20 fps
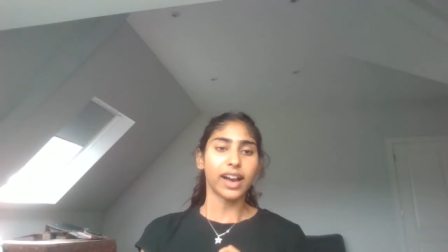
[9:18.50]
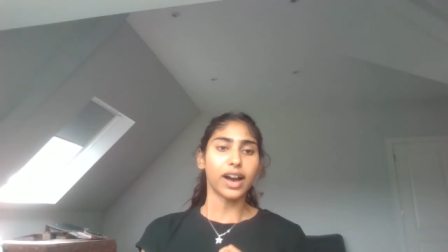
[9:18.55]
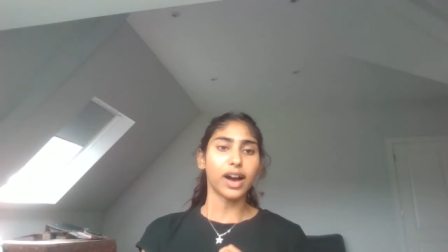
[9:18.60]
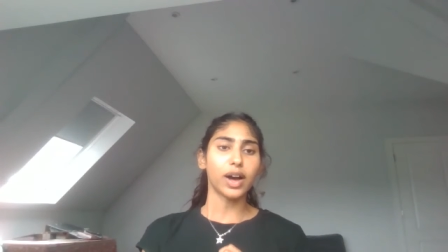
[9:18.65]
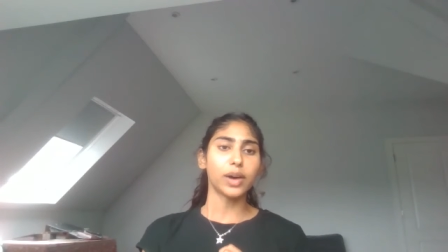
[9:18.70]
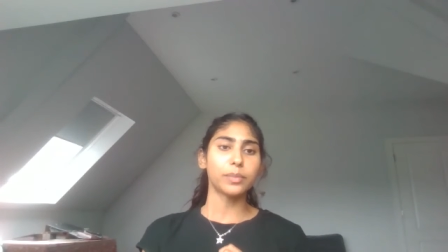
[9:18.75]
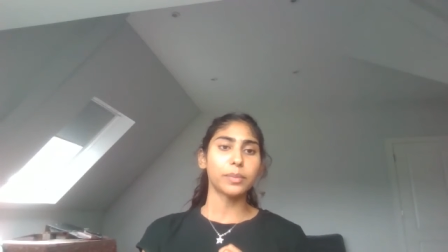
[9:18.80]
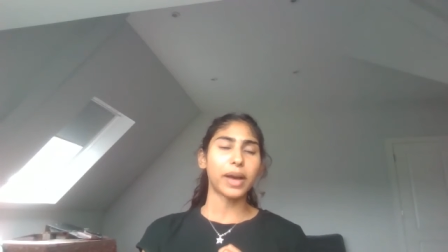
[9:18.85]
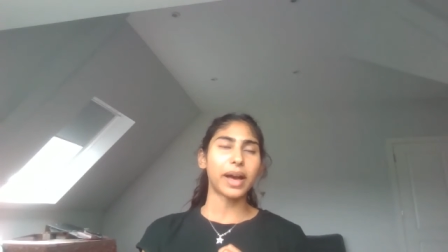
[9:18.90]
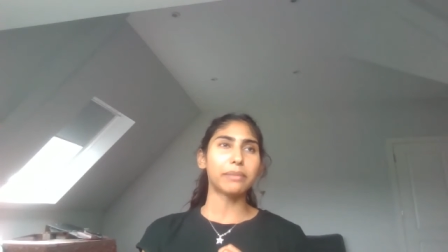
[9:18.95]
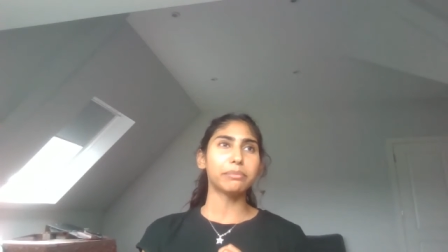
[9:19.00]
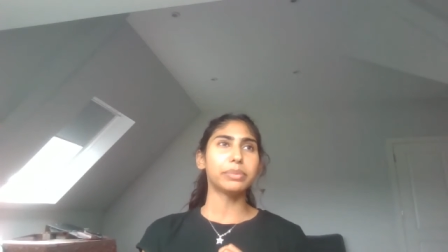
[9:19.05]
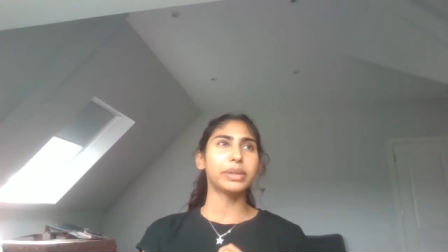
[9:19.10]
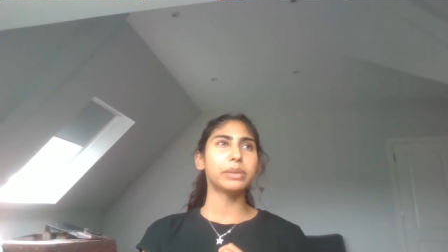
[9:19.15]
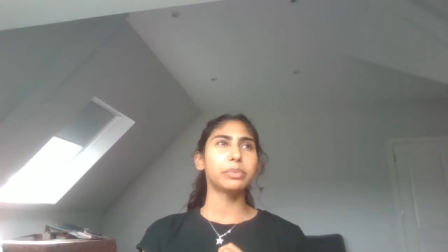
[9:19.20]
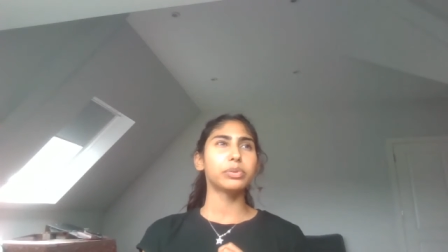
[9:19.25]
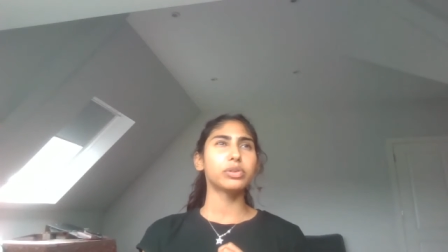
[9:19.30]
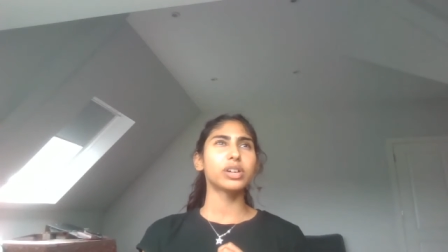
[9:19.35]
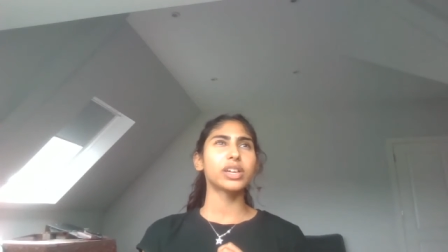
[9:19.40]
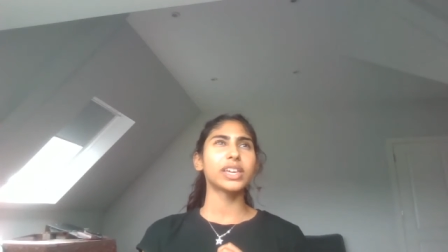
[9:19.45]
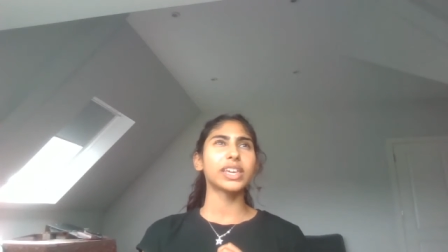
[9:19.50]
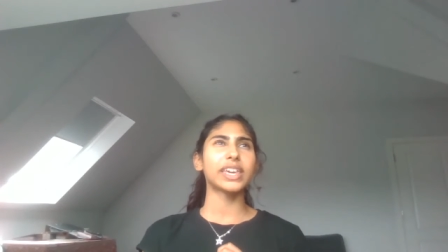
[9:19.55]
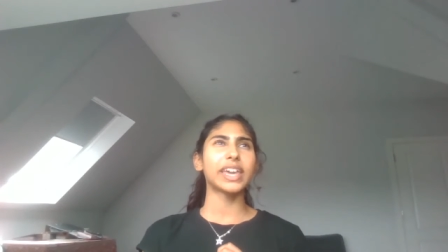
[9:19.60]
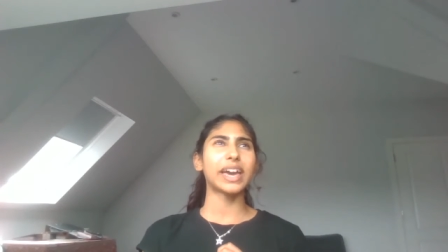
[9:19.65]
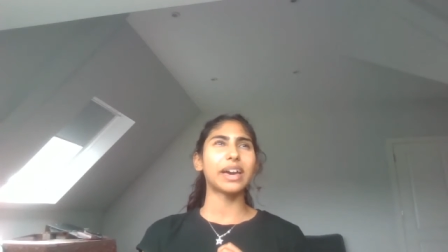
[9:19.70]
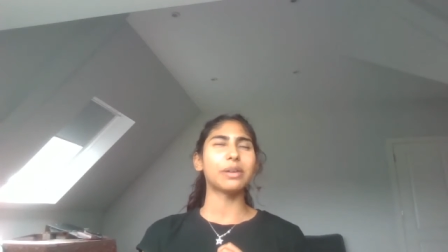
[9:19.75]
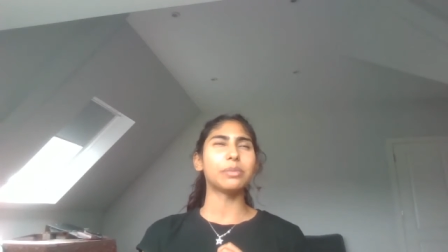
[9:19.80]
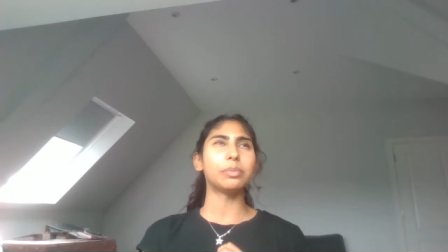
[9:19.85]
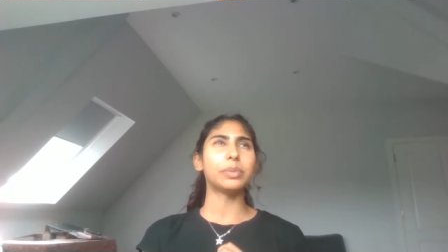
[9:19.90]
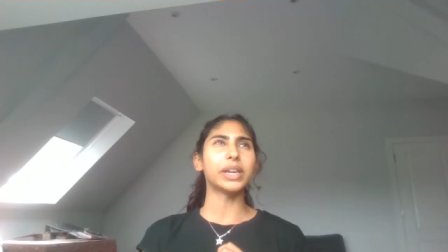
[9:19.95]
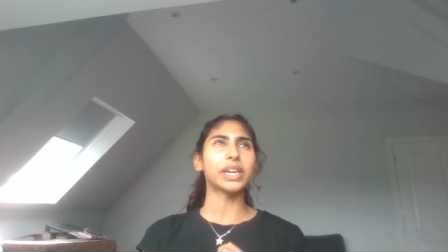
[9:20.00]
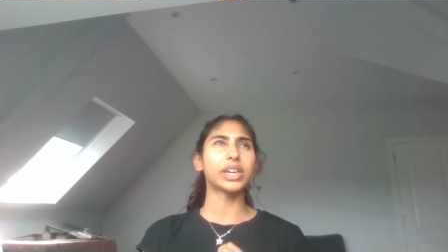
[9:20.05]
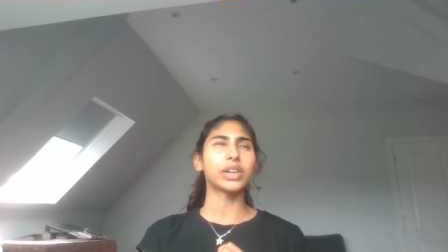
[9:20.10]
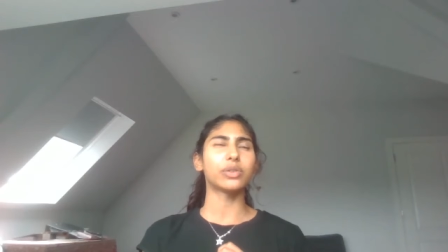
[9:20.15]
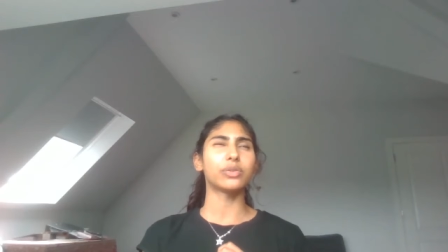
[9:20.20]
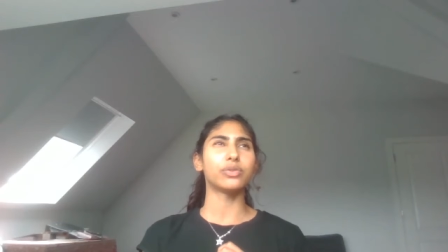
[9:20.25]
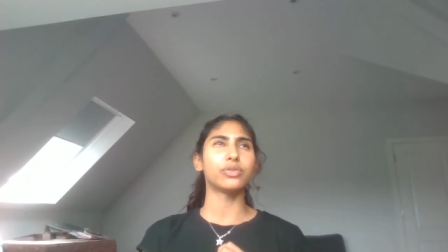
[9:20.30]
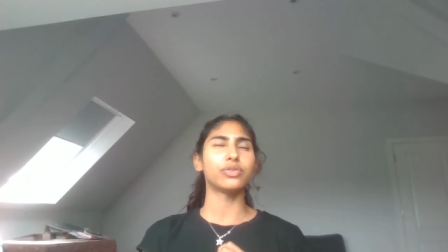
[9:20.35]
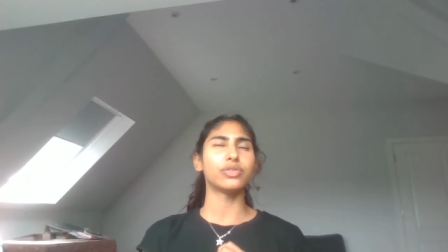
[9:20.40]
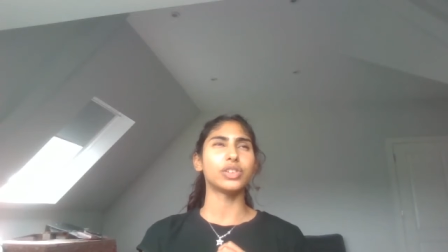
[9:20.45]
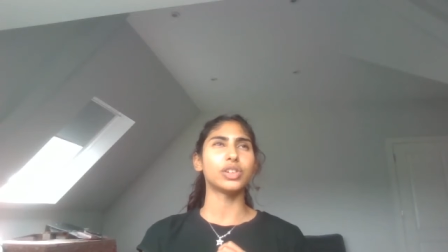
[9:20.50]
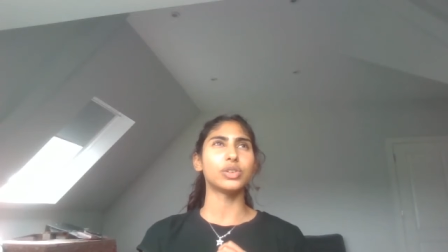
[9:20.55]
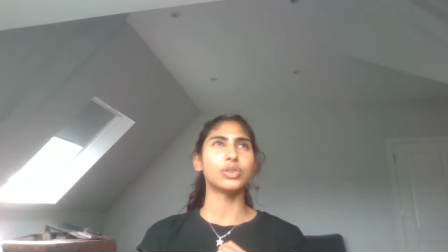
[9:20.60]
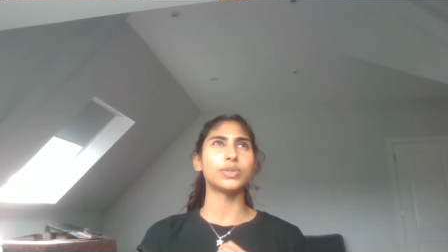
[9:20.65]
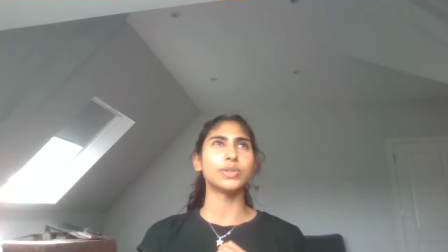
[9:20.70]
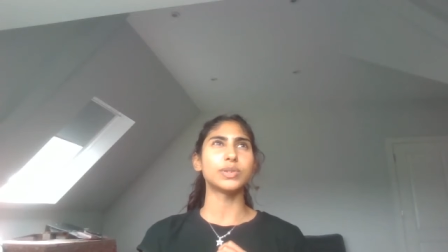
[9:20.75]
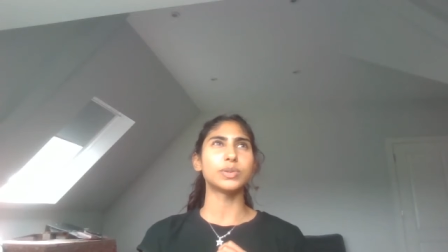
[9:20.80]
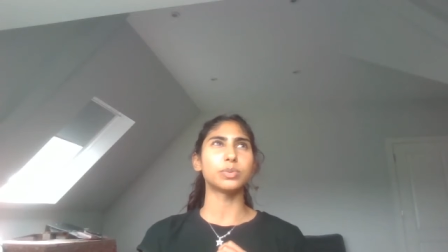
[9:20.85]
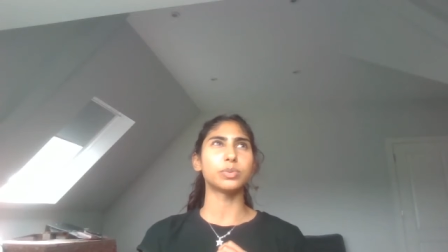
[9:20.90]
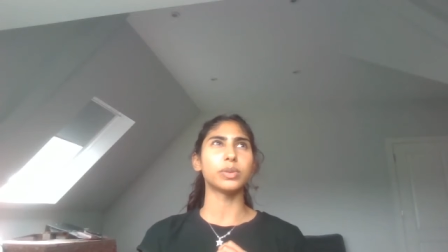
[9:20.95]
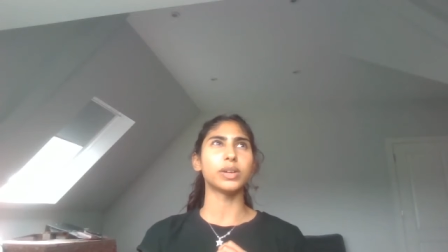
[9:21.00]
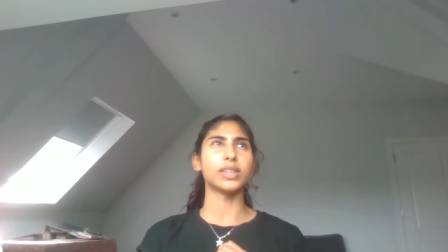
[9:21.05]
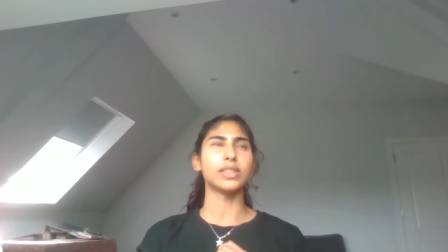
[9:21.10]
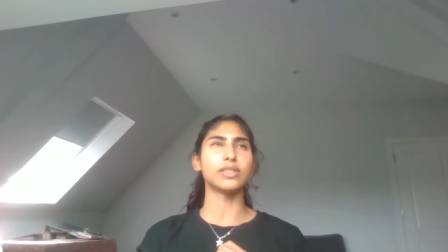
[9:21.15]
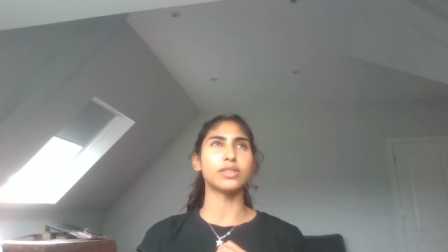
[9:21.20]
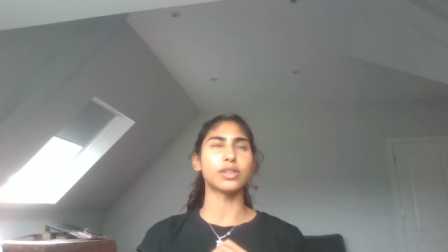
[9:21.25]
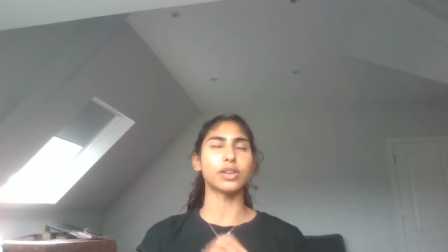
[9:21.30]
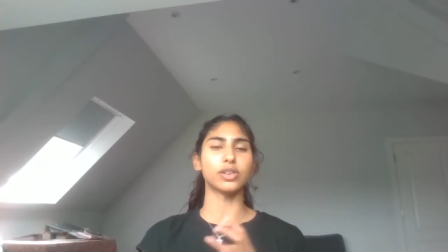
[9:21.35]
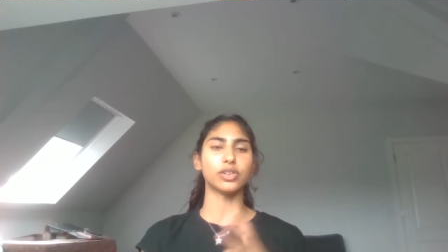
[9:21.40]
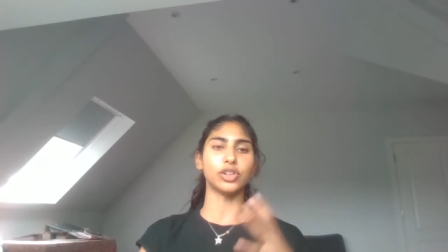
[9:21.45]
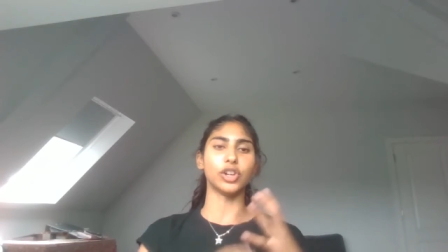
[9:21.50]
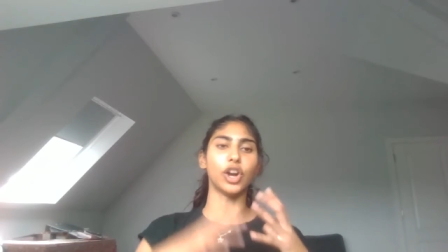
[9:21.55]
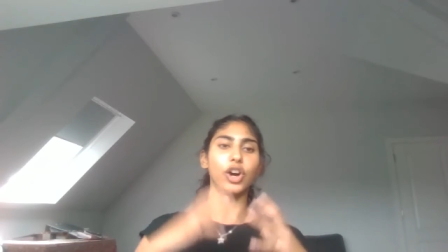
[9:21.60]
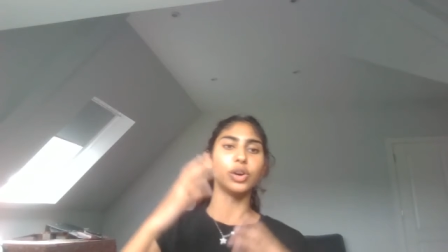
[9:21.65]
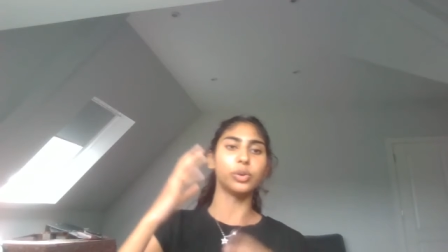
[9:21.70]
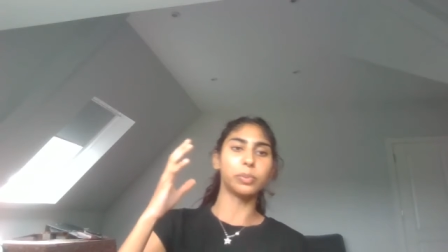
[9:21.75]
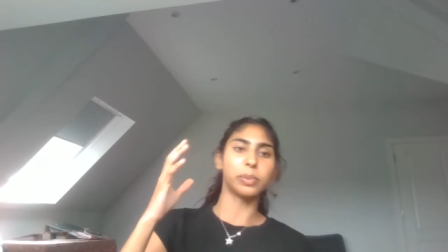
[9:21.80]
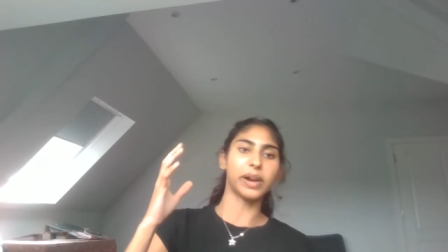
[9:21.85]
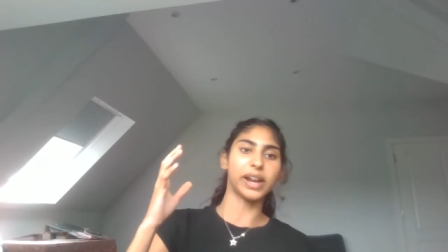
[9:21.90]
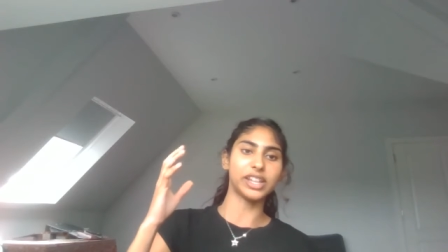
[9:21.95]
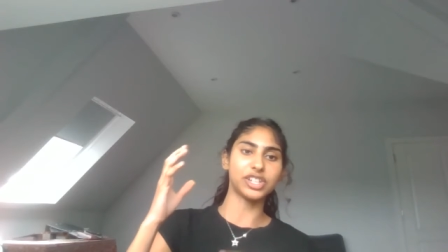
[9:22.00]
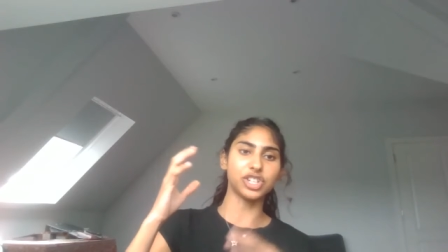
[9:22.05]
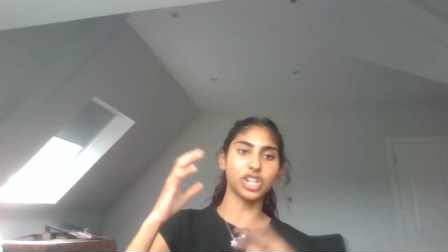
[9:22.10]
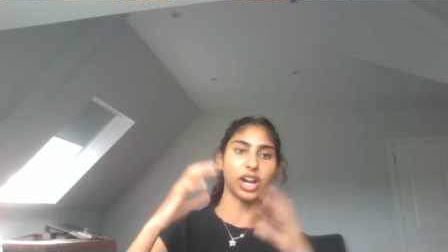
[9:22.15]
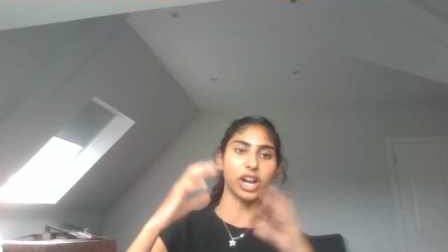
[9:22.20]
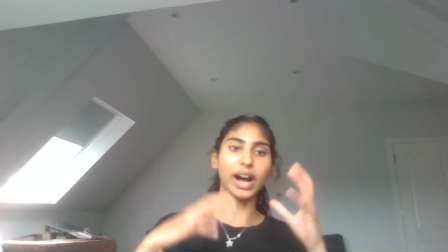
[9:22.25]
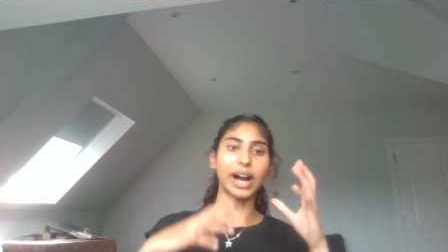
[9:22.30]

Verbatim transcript: Um, and people can get a bit confused with low pressure,